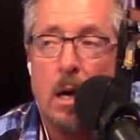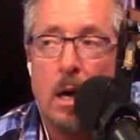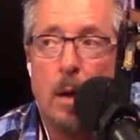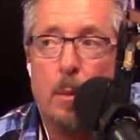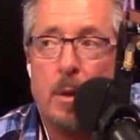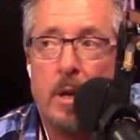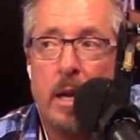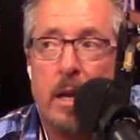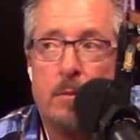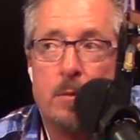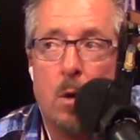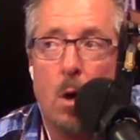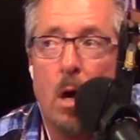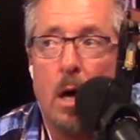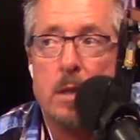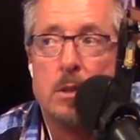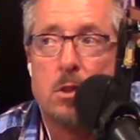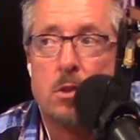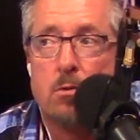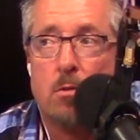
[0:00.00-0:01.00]
I mean, they've
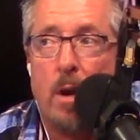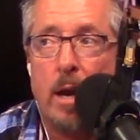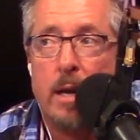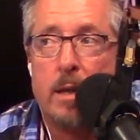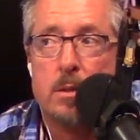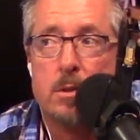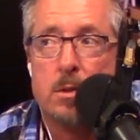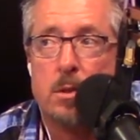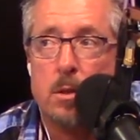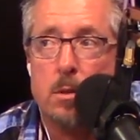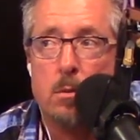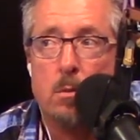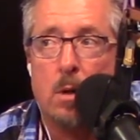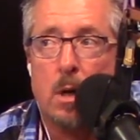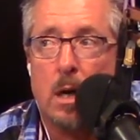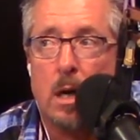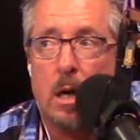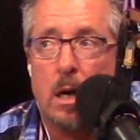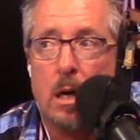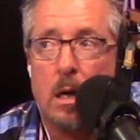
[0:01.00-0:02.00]
gone straight
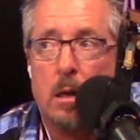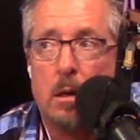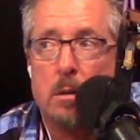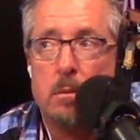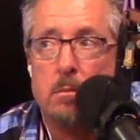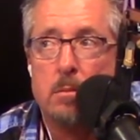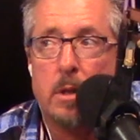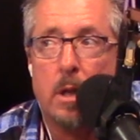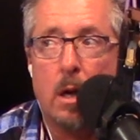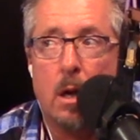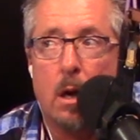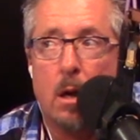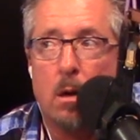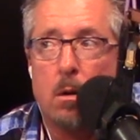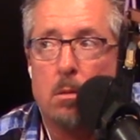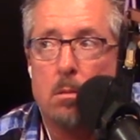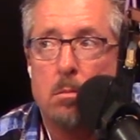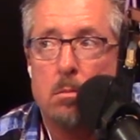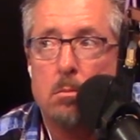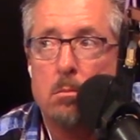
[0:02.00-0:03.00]
to, you
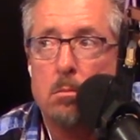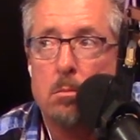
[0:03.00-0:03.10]
know,